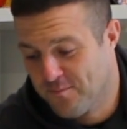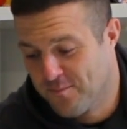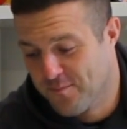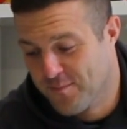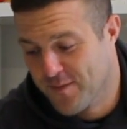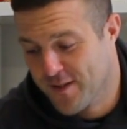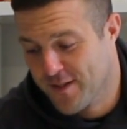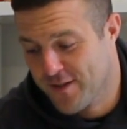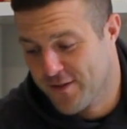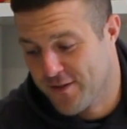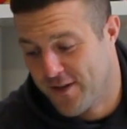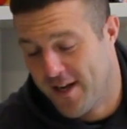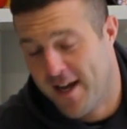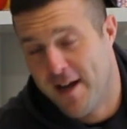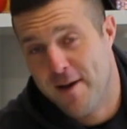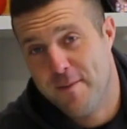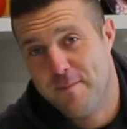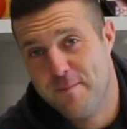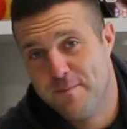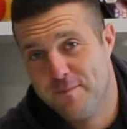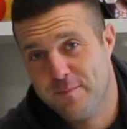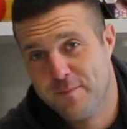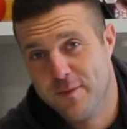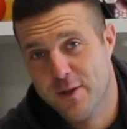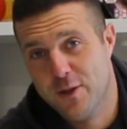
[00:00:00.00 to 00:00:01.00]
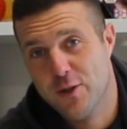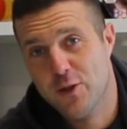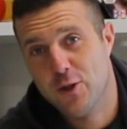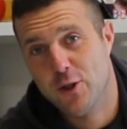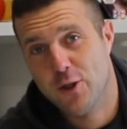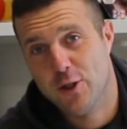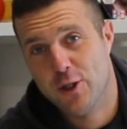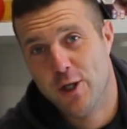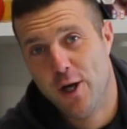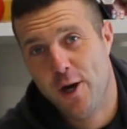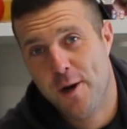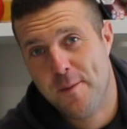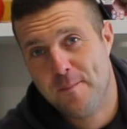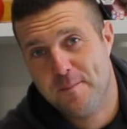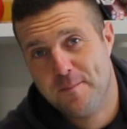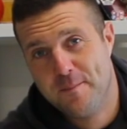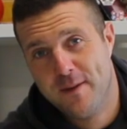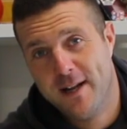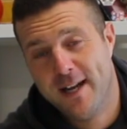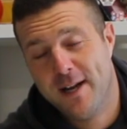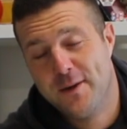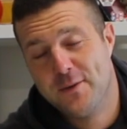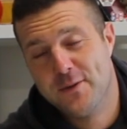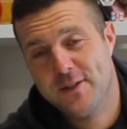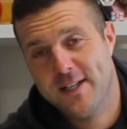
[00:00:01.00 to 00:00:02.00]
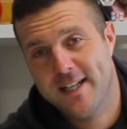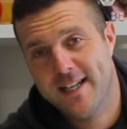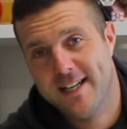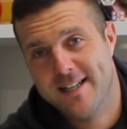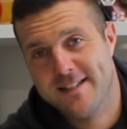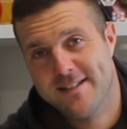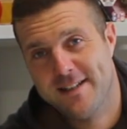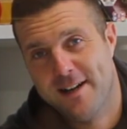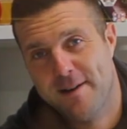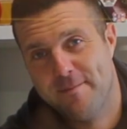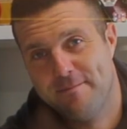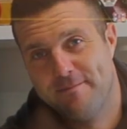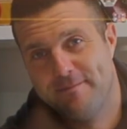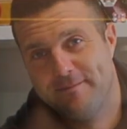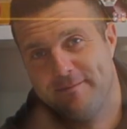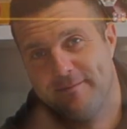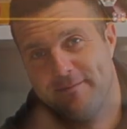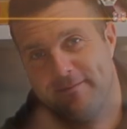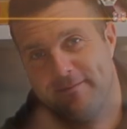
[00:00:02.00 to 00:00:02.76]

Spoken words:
So yeah, short, sharp, and I'll see you next time.